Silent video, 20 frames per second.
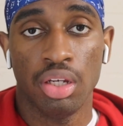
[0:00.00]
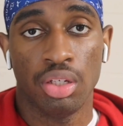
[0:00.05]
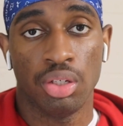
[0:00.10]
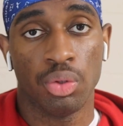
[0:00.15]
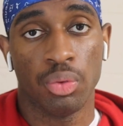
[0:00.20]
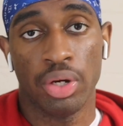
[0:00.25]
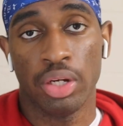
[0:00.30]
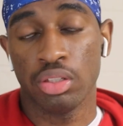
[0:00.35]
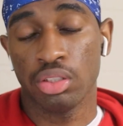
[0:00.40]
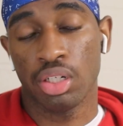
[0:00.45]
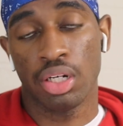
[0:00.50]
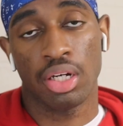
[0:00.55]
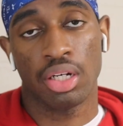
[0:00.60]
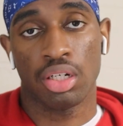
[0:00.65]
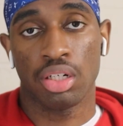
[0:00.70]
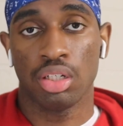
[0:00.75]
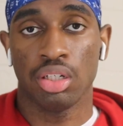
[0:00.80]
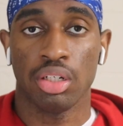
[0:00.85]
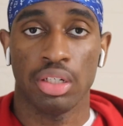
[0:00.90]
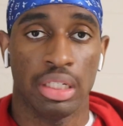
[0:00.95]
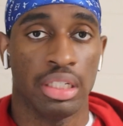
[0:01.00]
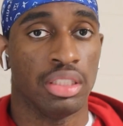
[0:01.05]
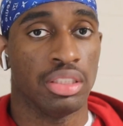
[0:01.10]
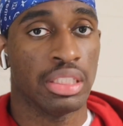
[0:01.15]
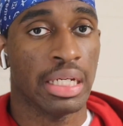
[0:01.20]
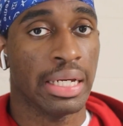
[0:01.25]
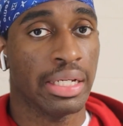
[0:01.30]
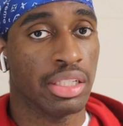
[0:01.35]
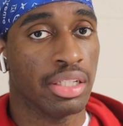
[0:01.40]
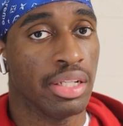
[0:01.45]
Your waves are not going to look
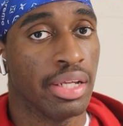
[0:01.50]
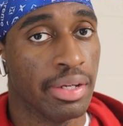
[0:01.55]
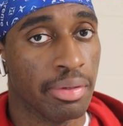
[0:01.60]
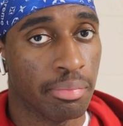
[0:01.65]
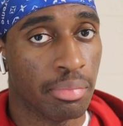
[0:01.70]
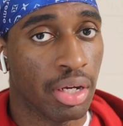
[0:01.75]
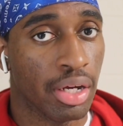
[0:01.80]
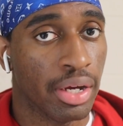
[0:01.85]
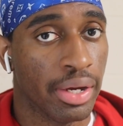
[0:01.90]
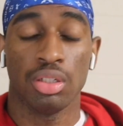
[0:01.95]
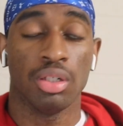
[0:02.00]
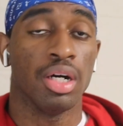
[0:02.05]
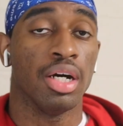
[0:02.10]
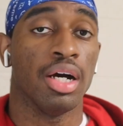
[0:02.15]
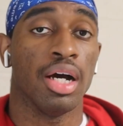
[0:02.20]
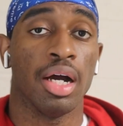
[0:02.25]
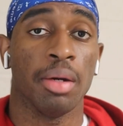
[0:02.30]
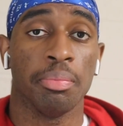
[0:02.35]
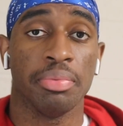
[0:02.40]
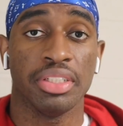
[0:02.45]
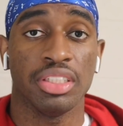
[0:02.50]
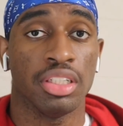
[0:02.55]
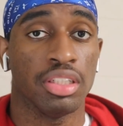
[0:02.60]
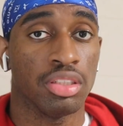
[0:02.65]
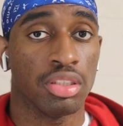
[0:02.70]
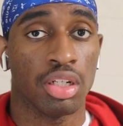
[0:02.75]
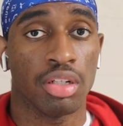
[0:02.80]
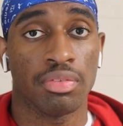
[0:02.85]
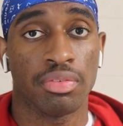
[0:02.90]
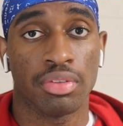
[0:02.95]
exactly like mine. So I appreciate
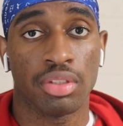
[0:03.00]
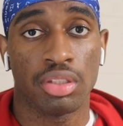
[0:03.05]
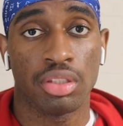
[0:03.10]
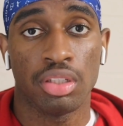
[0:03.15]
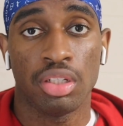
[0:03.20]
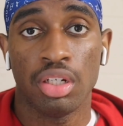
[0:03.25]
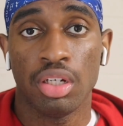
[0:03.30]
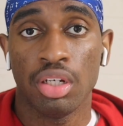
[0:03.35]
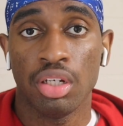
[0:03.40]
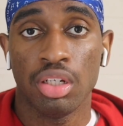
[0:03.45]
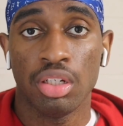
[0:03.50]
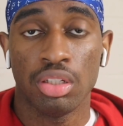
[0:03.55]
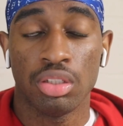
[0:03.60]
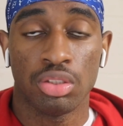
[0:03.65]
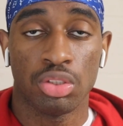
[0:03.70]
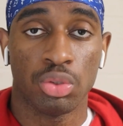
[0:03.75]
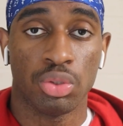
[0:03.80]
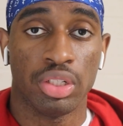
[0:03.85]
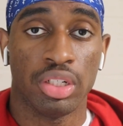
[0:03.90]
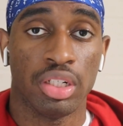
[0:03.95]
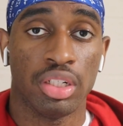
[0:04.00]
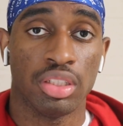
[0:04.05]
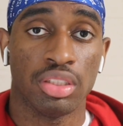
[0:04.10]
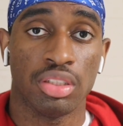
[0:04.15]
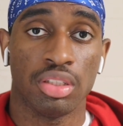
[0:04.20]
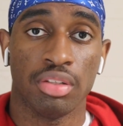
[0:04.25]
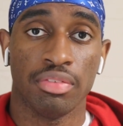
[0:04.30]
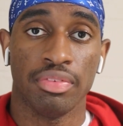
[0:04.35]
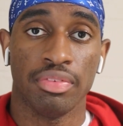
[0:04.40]
y'all for tuning into the